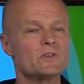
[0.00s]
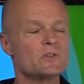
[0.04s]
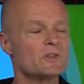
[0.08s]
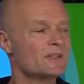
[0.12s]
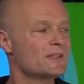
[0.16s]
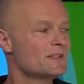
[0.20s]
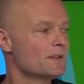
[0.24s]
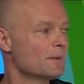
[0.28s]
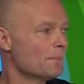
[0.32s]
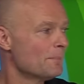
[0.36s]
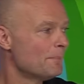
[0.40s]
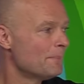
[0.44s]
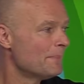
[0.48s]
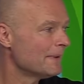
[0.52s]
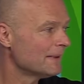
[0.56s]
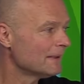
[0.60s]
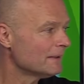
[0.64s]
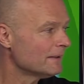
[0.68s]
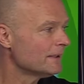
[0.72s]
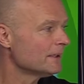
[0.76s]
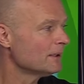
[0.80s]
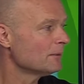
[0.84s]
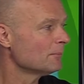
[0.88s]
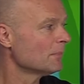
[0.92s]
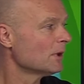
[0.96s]
So it's a
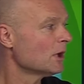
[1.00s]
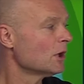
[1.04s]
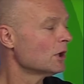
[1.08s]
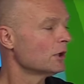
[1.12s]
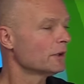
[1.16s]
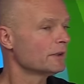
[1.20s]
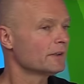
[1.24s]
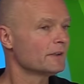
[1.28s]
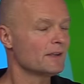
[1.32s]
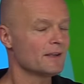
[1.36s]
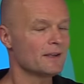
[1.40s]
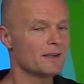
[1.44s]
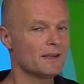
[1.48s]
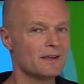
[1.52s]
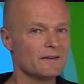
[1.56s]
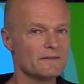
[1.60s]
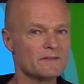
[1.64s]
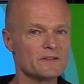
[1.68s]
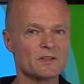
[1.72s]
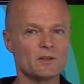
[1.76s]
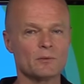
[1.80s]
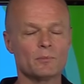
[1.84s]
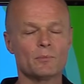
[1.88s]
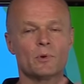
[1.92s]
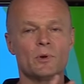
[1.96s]
building block that
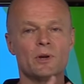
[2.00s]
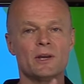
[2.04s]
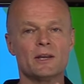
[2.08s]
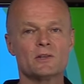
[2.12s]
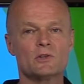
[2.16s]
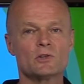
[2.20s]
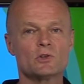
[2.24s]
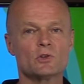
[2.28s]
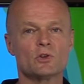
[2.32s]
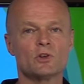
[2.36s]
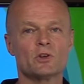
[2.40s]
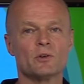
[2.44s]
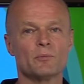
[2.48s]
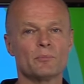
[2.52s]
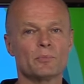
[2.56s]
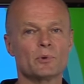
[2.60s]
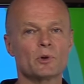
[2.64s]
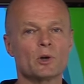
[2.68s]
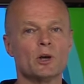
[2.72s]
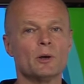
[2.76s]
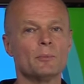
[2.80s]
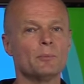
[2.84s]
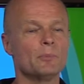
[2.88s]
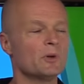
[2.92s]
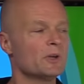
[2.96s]
gives the brain certain
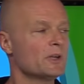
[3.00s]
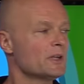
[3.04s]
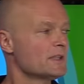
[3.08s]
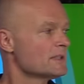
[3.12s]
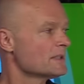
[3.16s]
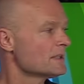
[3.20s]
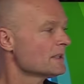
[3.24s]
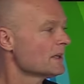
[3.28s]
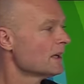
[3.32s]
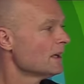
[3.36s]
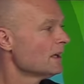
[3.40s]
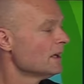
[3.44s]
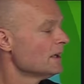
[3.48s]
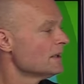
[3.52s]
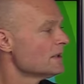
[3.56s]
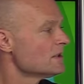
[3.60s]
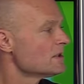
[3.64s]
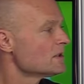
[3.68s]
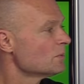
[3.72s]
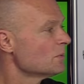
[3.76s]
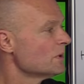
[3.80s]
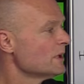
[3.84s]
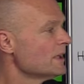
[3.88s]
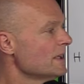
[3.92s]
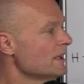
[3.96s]
properties.
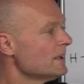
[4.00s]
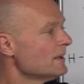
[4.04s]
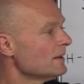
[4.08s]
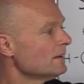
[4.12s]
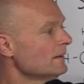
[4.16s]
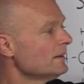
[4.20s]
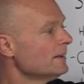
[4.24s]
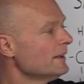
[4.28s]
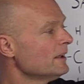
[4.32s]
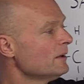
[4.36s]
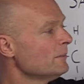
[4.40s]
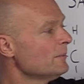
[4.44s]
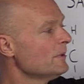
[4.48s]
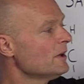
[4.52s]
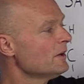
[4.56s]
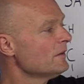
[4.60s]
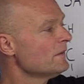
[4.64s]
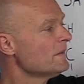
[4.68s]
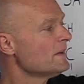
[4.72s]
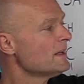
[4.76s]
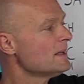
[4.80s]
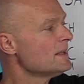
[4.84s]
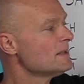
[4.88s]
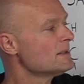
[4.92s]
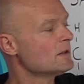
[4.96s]
So we need a little bit
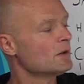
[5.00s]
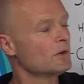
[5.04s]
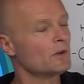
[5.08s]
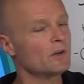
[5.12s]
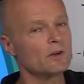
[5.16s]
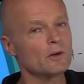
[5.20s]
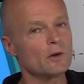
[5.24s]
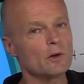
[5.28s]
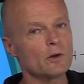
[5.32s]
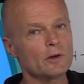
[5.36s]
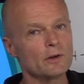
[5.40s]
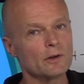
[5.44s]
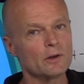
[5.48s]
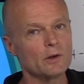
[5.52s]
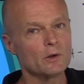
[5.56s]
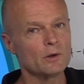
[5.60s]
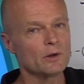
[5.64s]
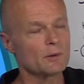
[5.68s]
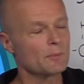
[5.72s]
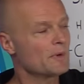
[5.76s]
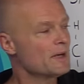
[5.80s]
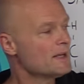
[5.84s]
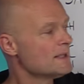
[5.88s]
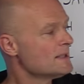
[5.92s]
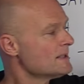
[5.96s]
of these on an
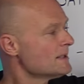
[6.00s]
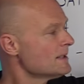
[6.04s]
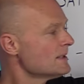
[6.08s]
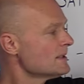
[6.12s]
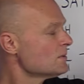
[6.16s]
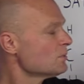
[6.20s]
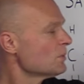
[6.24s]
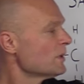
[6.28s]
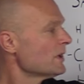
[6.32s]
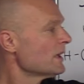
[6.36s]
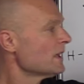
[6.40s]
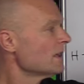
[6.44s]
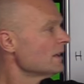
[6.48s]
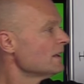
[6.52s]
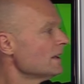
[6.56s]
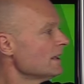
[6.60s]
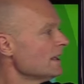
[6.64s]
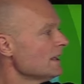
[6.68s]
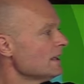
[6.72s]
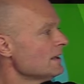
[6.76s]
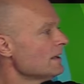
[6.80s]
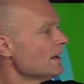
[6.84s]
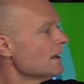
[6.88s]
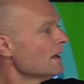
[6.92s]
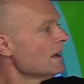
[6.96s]
ongoing basis. We can
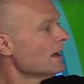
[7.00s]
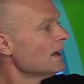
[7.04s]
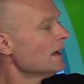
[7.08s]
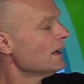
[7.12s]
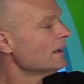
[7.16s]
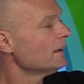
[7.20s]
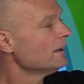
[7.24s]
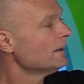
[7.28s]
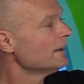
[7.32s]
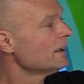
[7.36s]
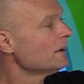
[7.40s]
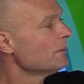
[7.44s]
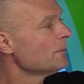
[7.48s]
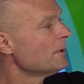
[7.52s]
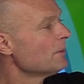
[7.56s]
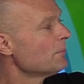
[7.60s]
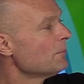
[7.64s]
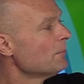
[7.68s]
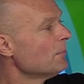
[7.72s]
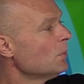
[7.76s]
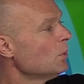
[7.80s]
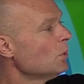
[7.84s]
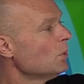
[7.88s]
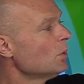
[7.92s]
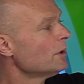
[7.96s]
need a little bit
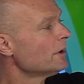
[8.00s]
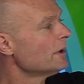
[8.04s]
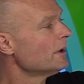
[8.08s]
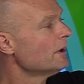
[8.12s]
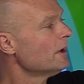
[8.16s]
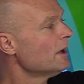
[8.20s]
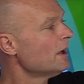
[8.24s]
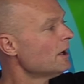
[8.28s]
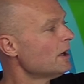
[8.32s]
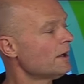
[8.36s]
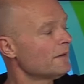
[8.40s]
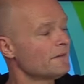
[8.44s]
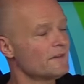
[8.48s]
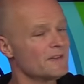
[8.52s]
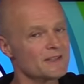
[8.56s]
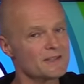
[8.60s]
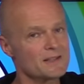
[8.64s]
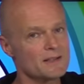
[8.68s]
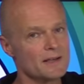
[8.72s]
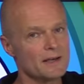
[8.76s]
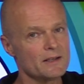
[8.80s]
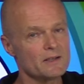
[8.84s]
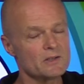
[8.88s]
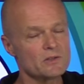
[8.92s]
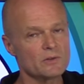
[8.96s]
more of the
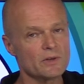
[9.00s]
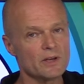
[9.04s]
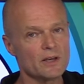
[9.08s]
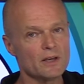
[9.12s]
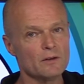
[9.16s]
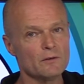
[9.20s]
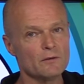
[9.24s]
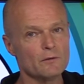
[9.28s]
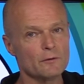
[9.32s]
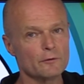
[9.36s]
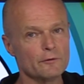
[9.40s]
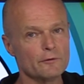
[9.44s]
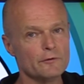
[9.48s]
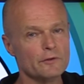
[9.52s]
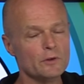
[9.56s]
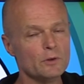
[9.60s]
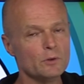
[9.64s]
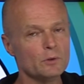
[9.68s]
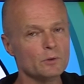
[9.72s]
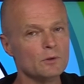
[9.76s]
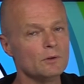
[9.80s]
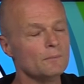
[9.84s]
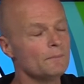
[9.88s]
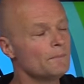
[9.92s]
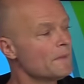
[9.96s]
saturated for
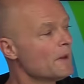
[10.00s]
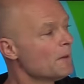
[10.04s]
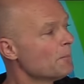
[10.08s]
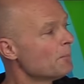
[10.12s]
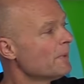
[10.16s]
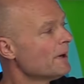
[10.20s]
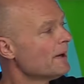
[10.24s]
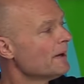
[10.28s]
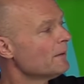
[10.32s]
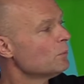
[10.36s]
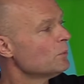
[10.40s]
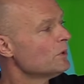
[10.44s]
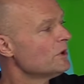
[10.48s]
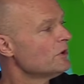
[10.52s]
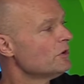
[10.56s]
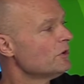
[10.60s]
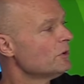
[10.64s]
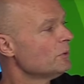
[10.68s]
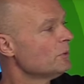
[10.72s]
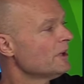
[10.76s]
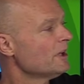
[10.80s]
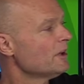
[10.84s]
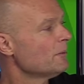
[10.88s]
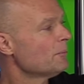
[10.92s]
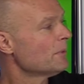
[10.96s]
fuel, but we
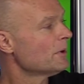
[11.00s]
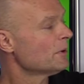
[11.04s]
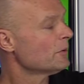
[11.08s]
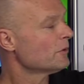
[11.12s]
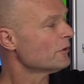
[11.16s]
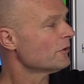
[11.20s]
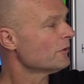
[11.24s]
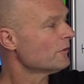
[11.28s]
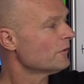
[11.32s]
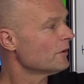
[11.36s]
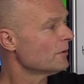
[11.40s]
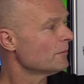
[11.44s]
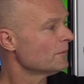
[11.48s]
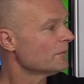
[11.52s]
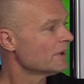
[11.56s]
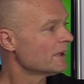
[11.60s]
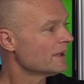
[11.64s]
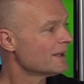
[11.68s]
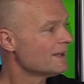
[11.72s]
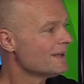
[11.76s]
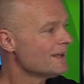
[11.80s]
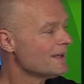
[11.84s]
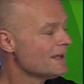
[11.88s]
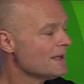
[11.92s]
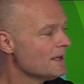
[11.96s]
do need both of them. The
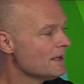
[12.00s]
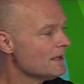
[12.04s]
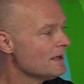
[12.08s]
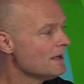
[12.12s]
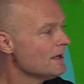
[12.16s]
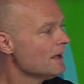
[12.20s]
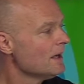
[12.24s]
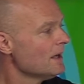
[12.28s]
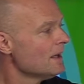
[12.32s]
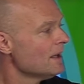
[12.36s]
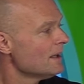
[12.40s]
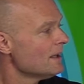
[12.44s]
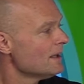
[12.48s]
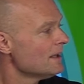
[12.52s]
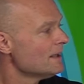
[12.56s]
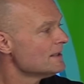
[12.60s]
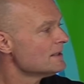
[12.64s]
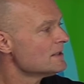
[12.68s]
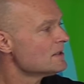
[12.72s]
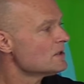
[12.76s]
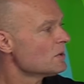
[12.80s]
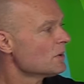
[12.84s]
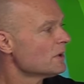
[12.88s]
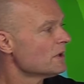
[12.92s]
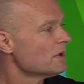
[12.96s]
key
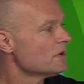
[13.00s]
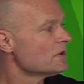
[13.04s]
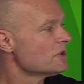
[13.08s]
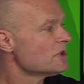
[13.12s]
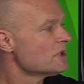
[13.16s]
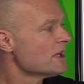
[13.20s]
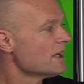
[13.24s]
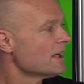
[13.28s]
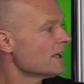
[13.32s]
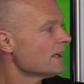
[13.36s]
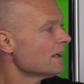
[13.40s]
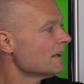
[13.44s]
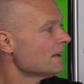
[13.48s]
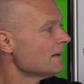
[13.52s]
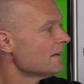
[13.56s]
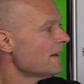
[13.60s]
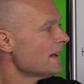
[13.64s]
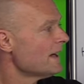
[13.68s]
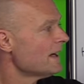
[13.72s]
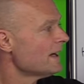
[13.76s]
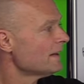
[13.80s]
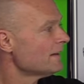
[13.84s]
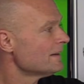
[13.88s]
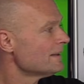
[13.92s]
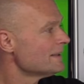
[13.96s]
is to understand
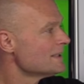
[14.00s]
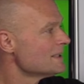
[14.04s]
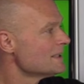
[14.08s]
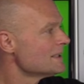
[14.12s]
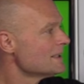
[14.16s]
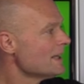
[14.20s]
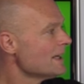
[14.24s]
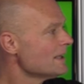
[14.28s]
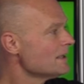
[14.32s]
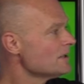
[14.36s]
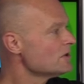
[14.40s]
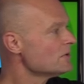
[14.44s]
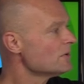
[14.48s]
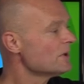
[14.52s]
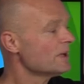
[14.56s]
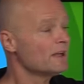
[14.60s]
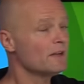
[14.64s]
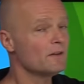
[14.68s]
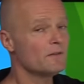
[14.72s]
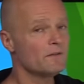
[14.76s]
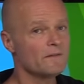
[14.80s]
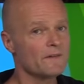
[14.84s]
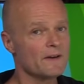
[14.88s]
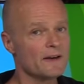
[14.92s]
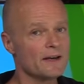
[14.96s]
that the
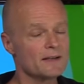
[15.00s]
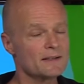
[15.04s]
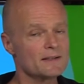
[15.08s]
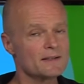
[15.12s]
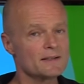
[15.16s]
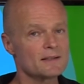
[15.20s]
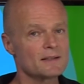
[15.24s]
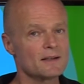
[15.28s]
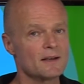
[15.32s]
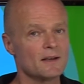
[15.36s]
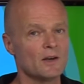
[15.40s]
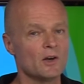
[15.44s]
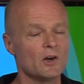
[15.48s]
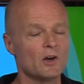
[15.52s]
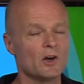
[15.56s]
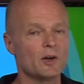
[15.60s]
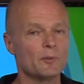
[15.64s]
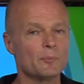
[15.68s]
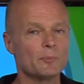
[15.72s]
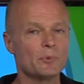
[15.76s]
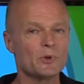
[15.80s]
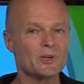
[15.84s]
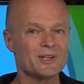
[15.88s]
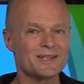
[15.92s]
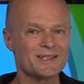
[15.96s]
saturated fats are
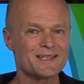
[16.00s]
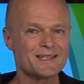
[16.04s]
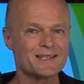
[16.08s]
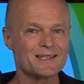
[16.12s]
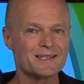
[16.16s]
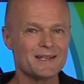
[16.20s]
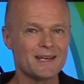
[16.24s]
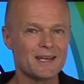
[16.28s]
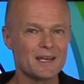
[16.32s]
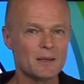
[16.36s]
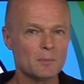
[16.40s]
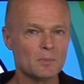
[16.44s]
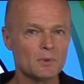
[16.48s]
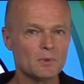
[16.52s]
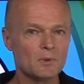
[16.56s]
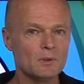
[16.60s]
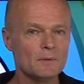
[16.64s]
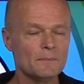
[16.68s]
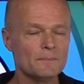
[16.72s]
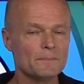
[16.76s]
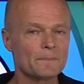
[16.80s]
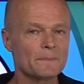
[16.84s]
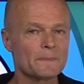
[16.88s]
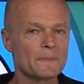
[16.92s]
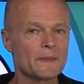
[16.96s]
pretty stable.